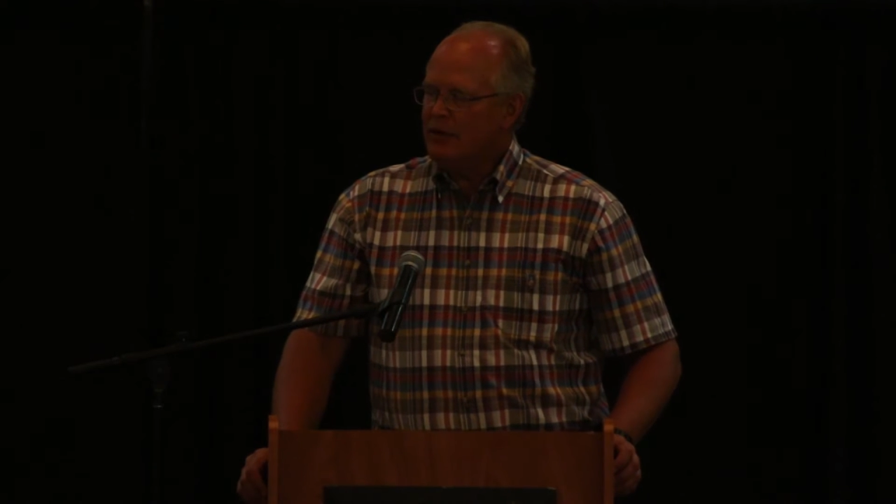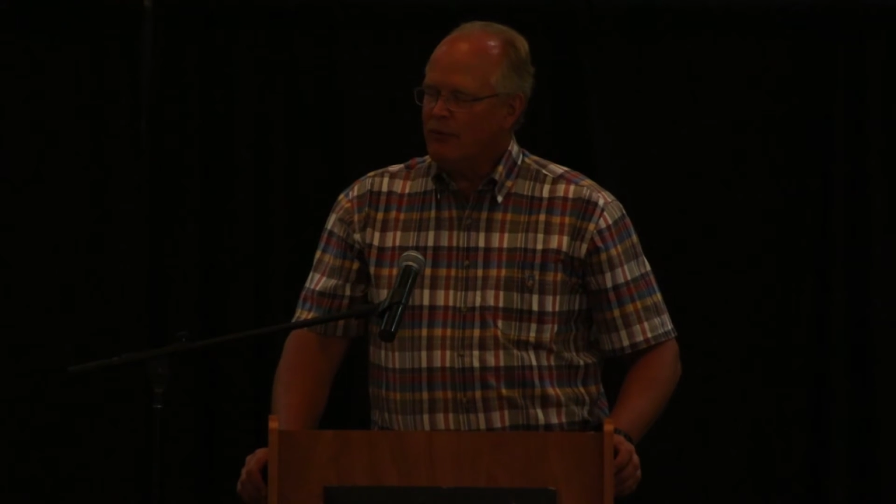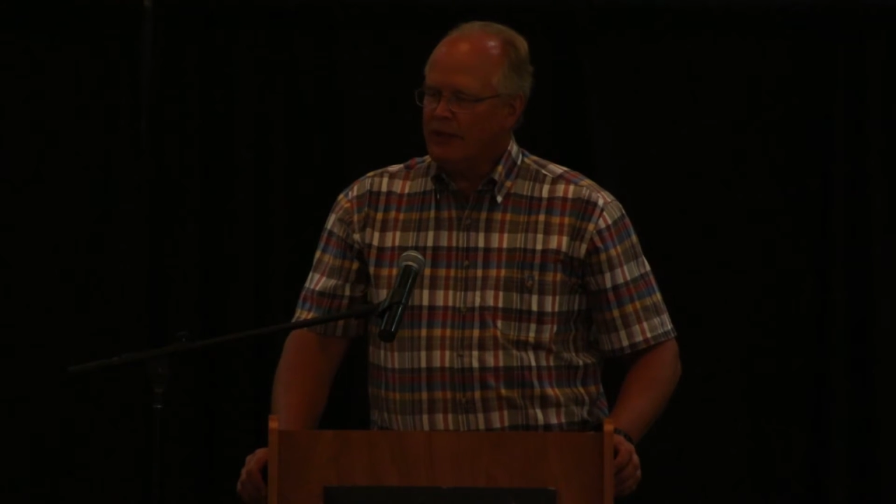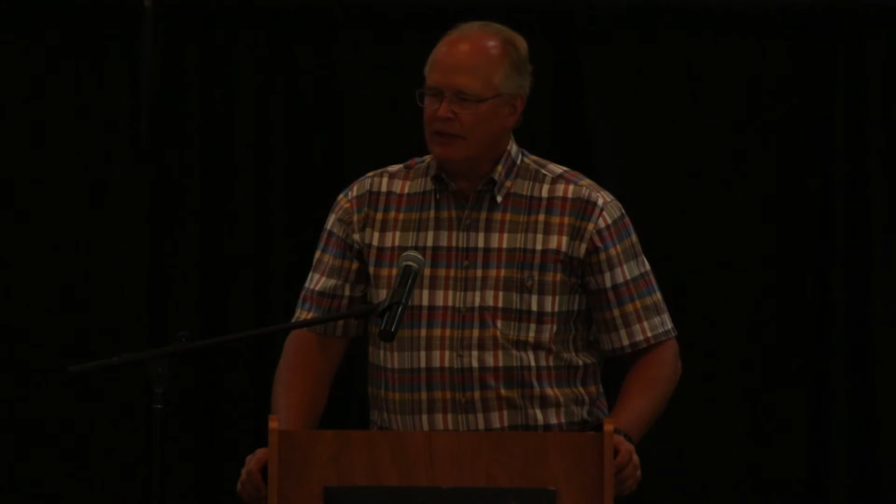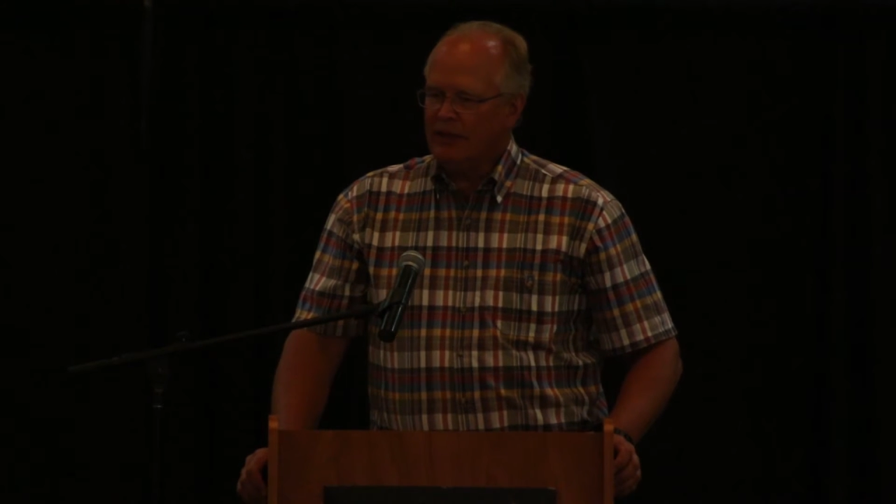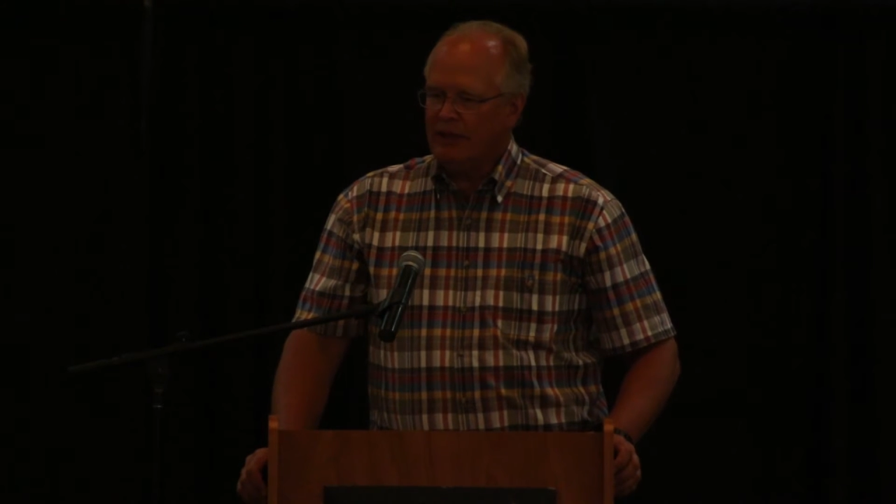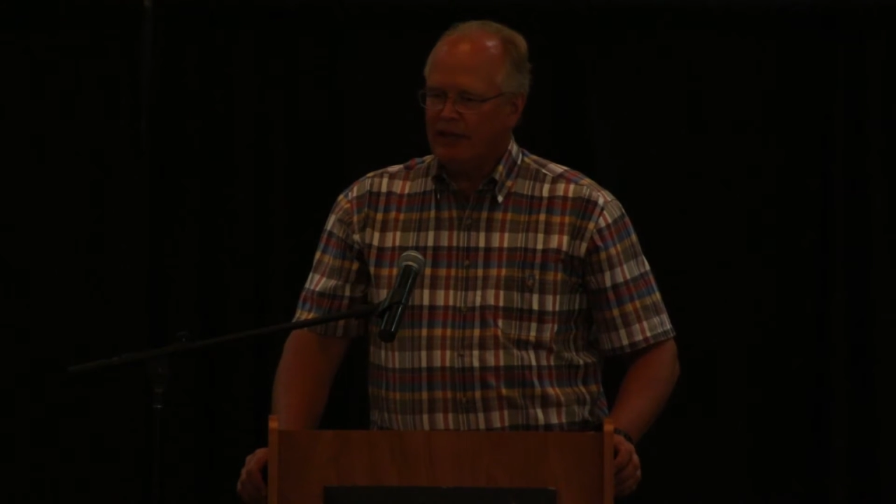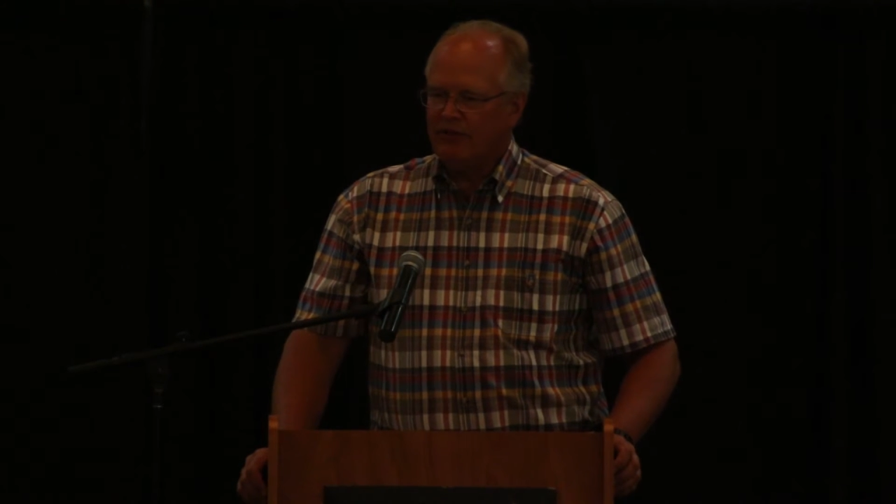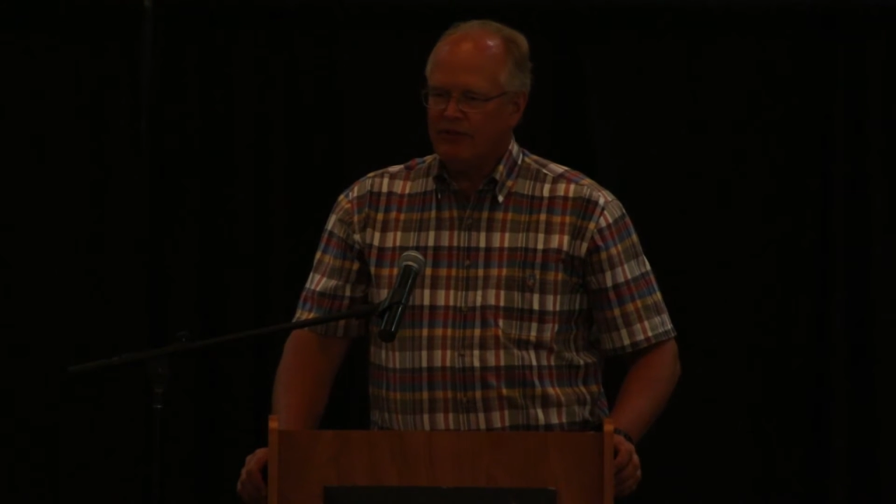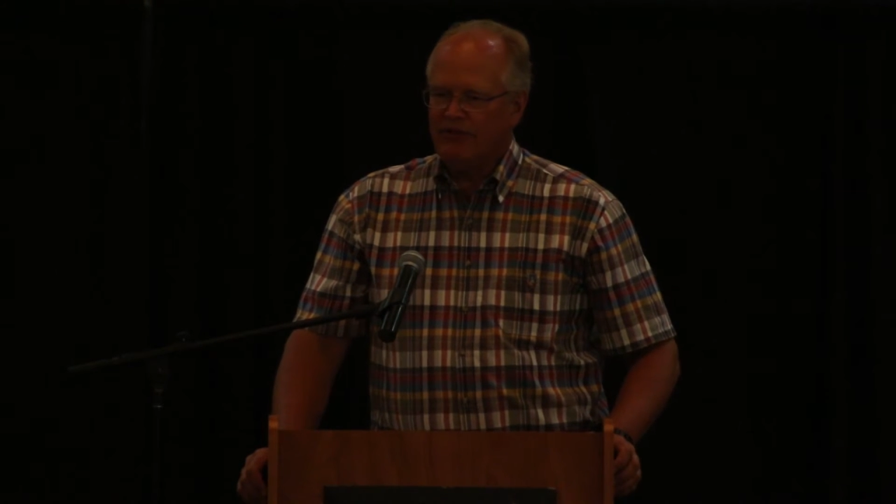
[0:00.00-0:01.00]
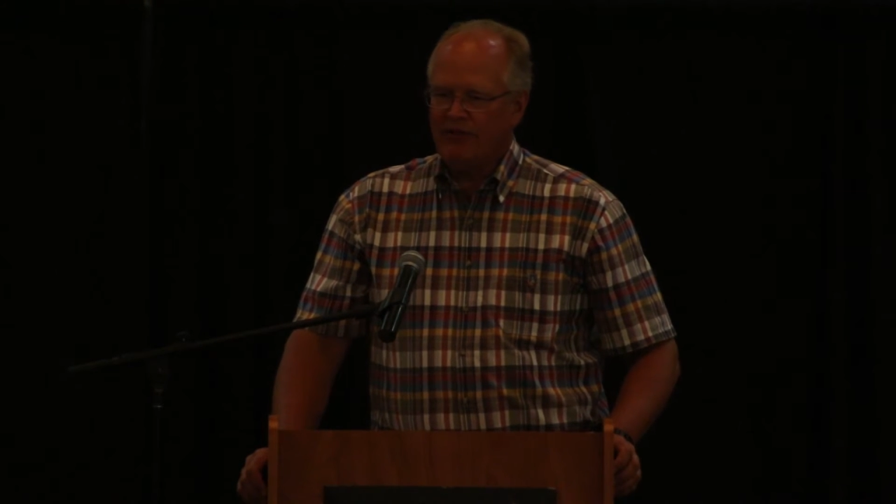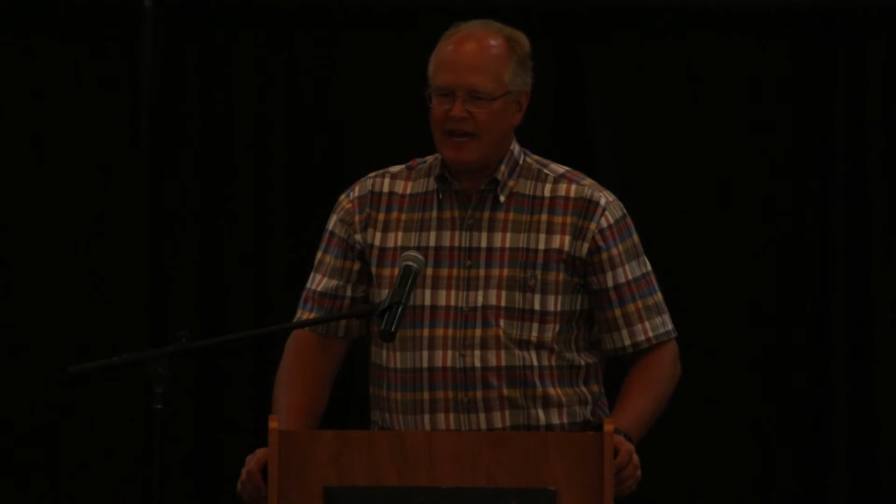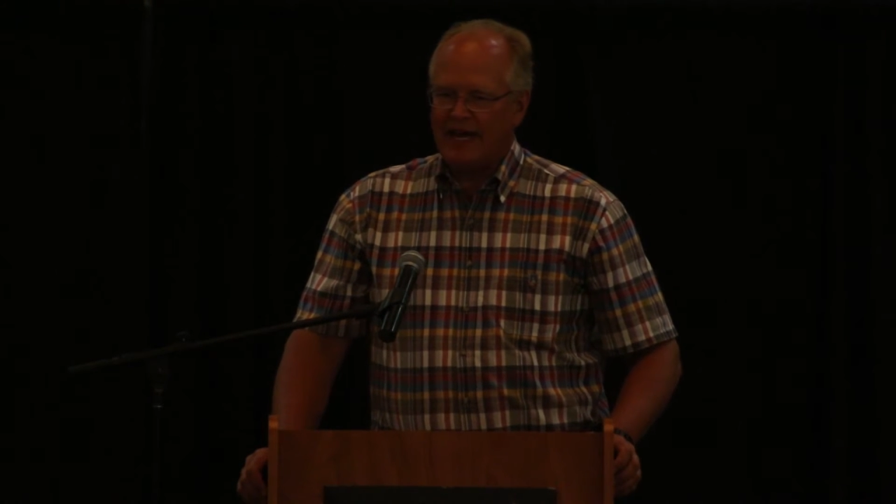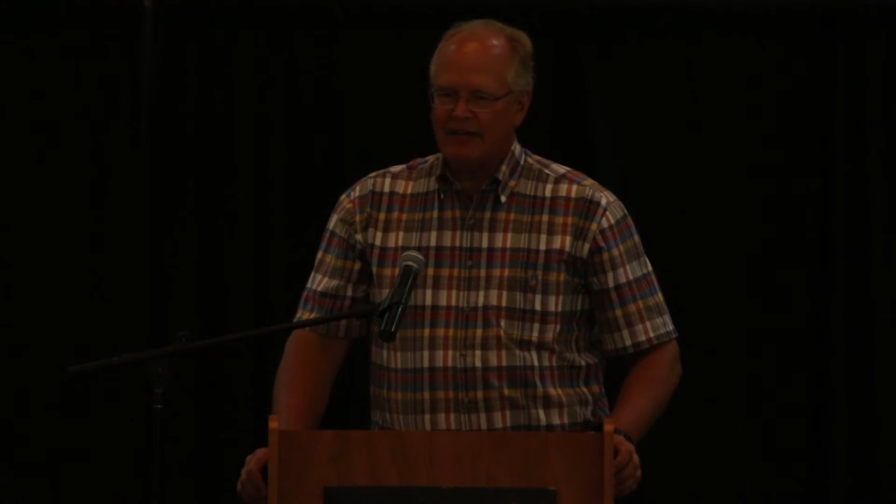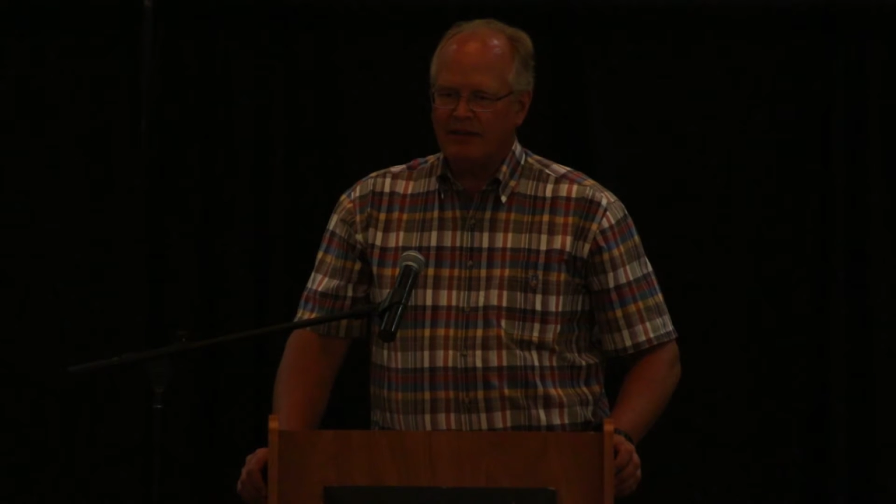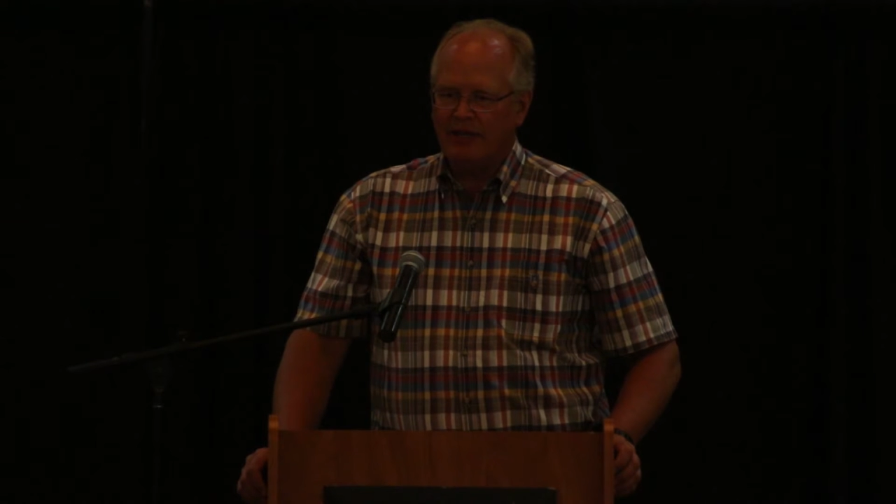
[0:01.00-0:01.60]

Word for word: We love the fact